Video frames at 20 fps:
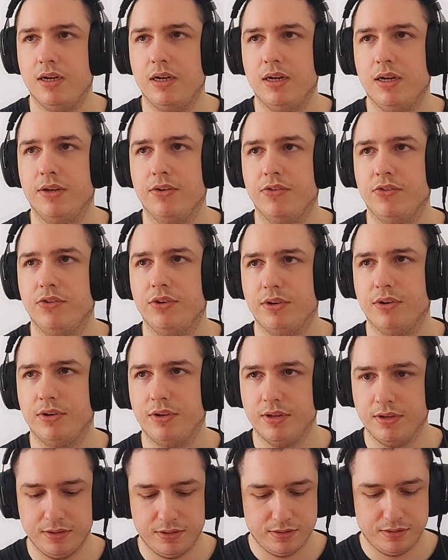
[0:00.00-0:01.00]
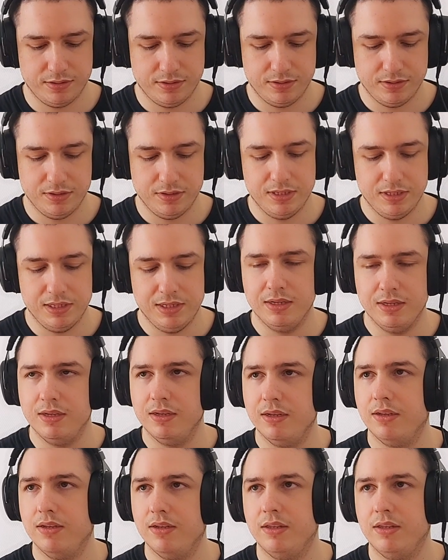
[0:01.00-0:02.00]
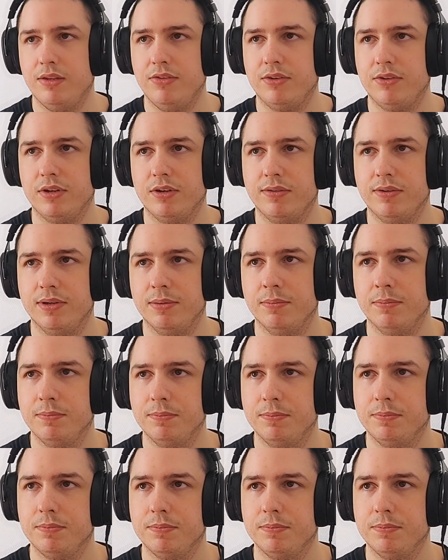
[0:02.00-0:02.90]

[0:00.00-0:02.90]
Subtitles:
I enjoyed this cover.